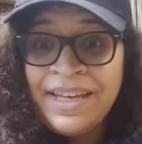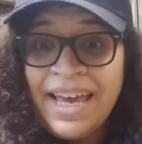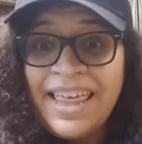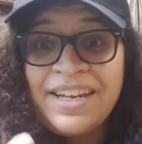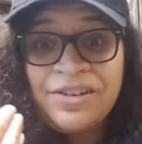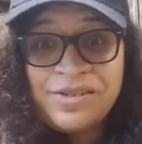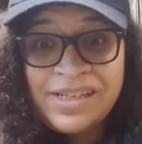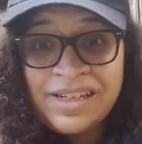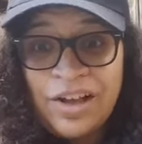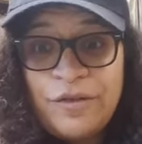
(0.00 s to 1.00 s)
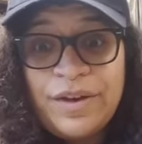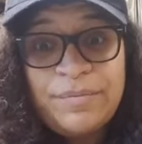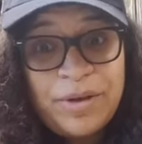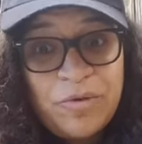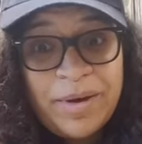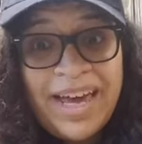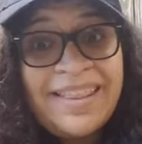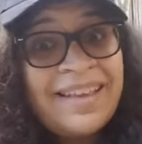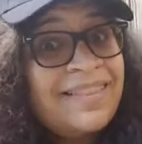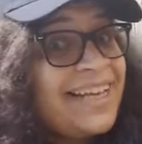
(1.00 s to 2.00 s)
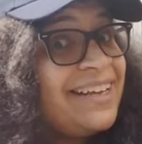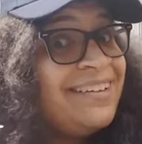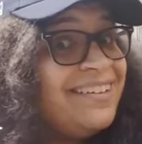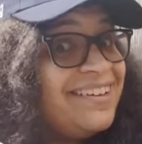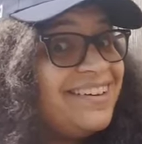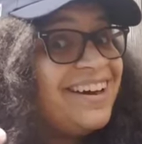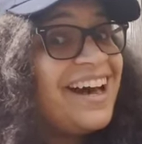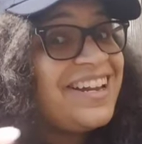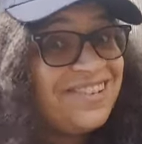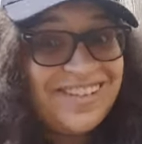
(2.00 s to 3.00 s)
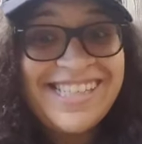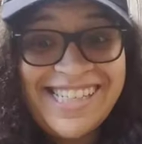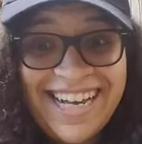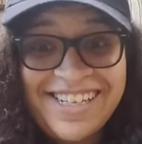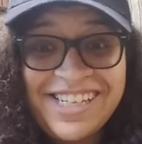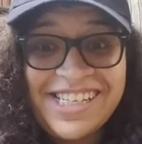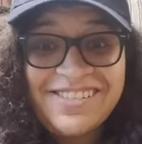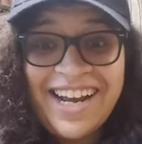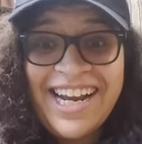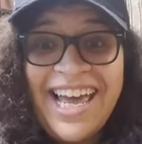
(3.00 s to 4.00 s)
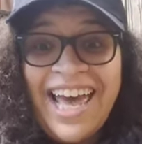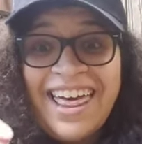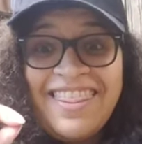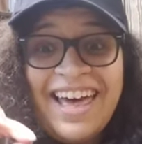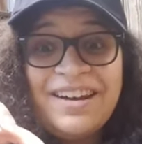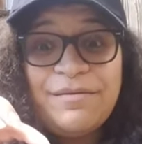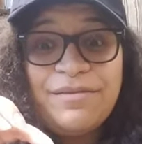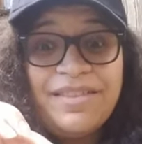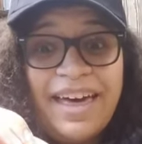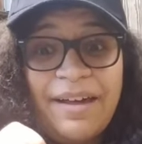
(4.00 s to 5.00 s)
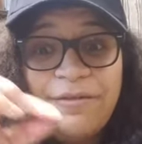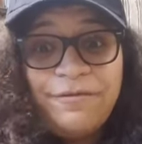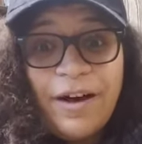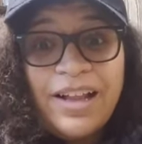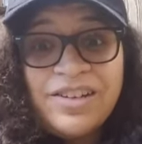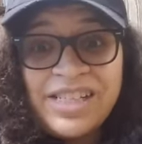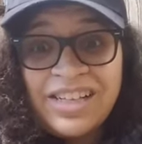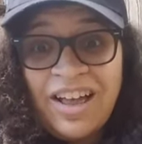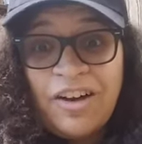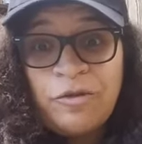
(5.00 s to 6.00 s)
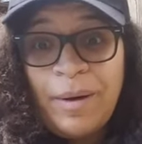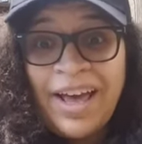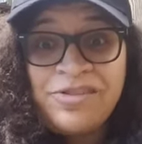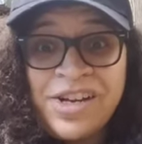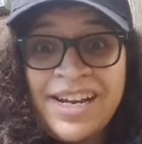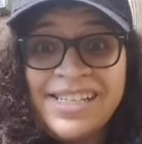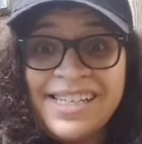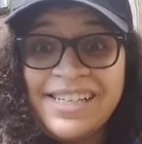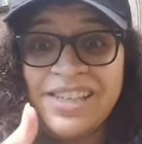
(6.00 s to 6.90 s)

and then goes into larva, pupa, and then the adult stage, that's right, that follows the law of biogenesis.